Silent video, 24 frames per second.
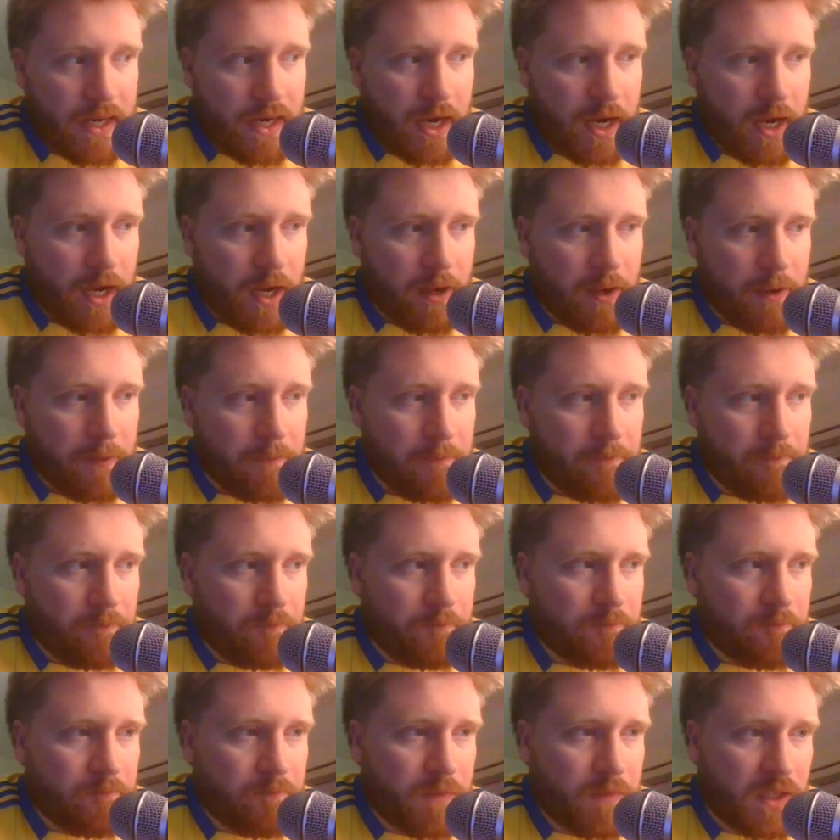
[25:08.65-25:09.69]

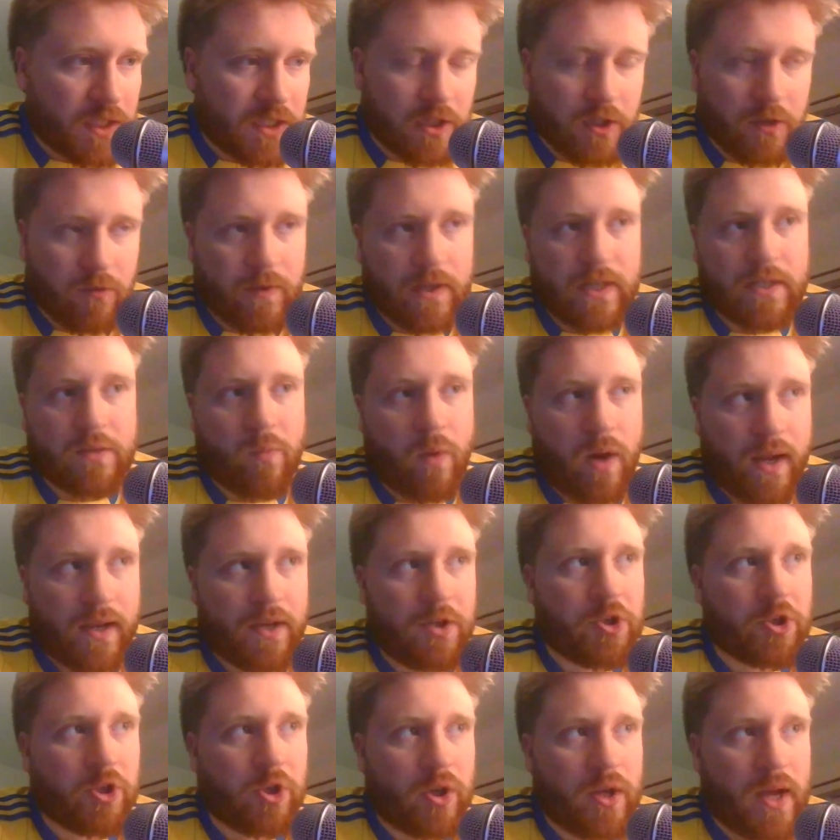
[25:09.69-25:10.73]
This is the reason why you
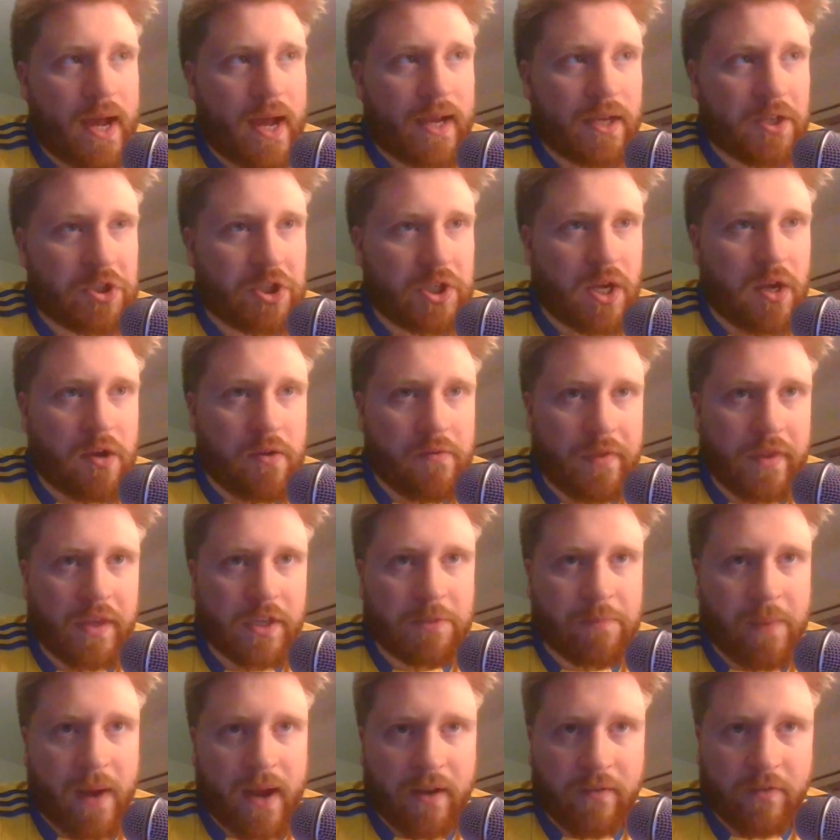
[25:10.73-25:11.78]
should look at XG over the
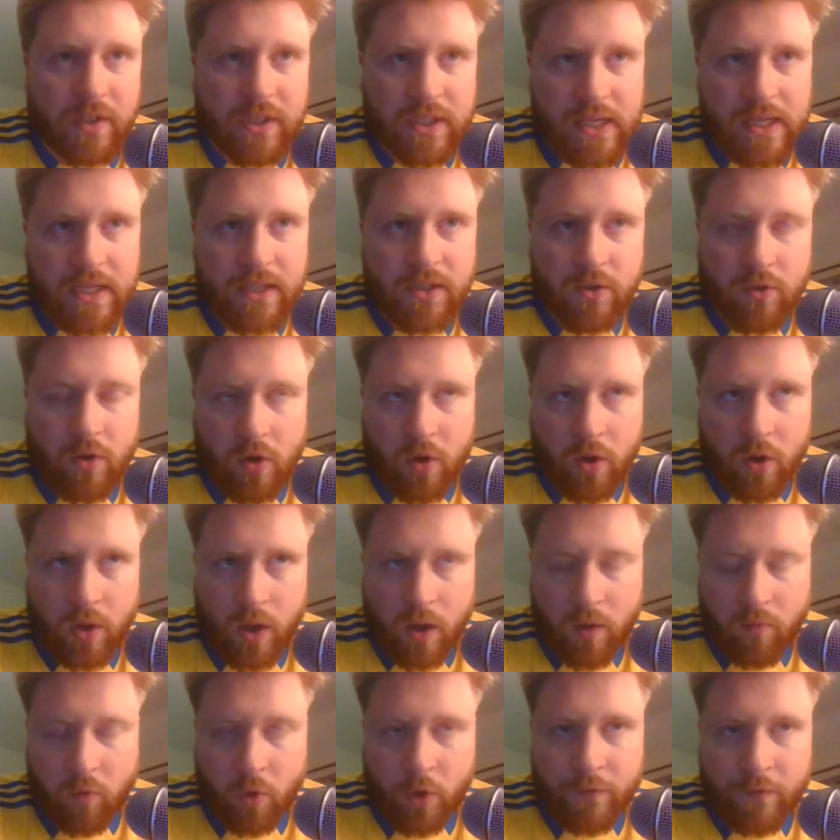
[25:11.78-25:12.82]
span of a season or
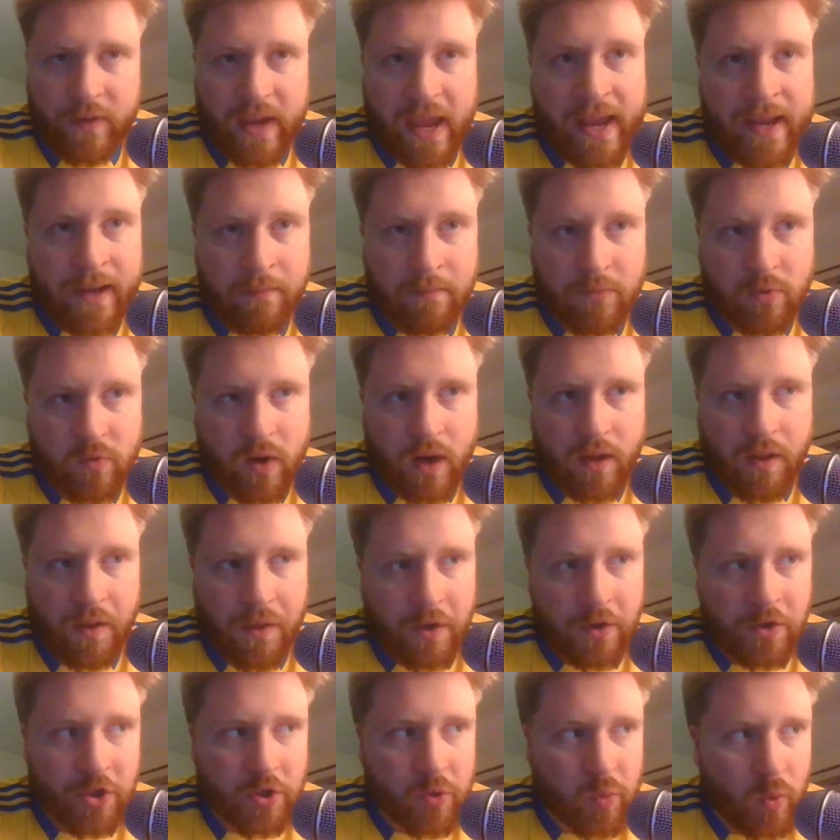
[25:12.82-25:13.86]
a run of games rather
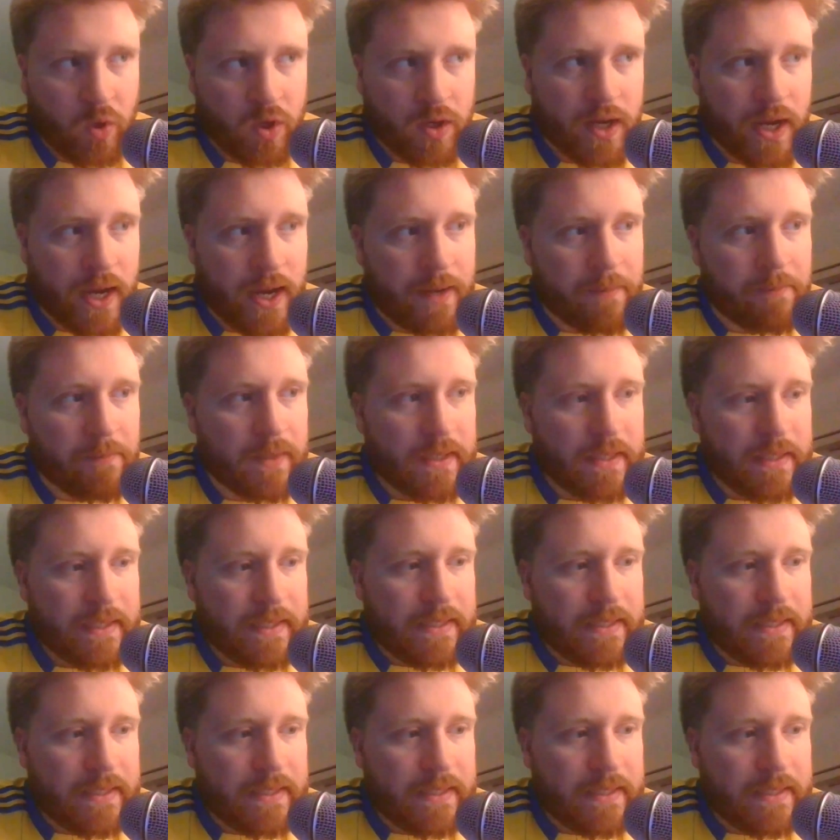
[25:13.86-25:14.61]
than just one game.